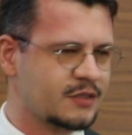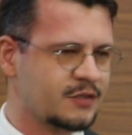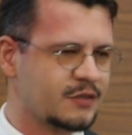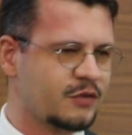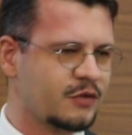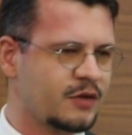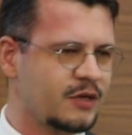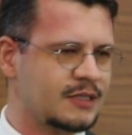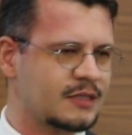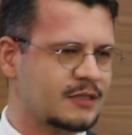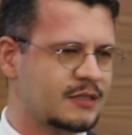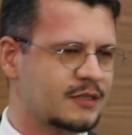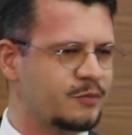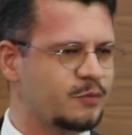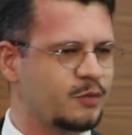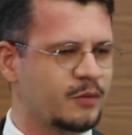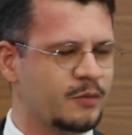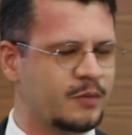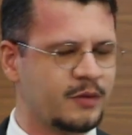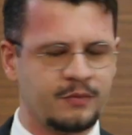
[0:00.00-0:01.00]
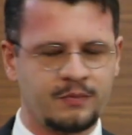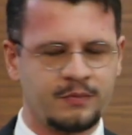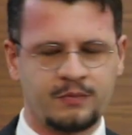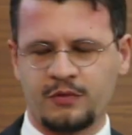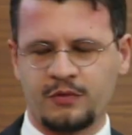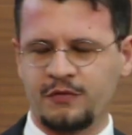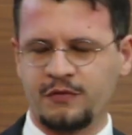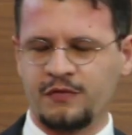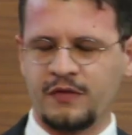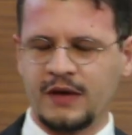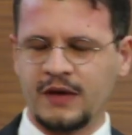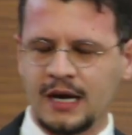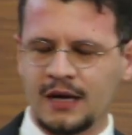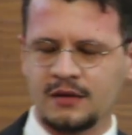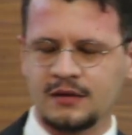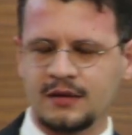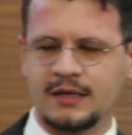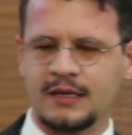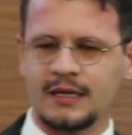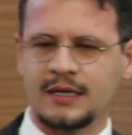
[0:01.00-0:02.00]
a very simple but
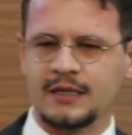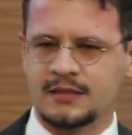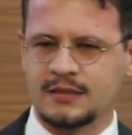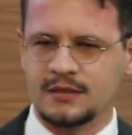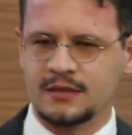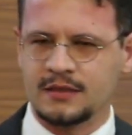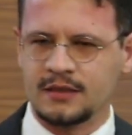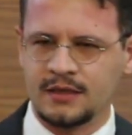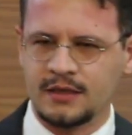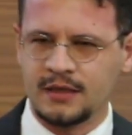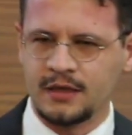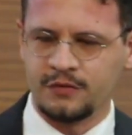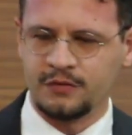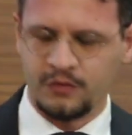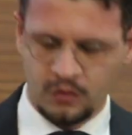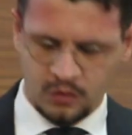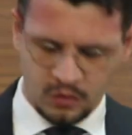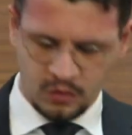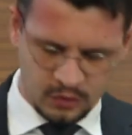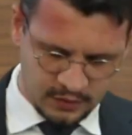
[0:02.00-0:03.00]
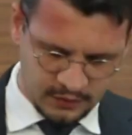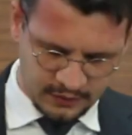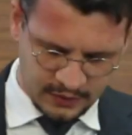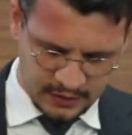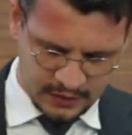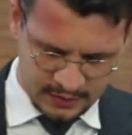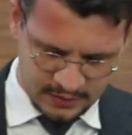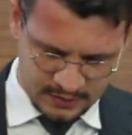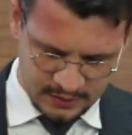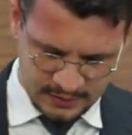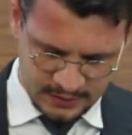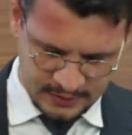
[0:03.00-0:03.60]
profound lesson in here for all of us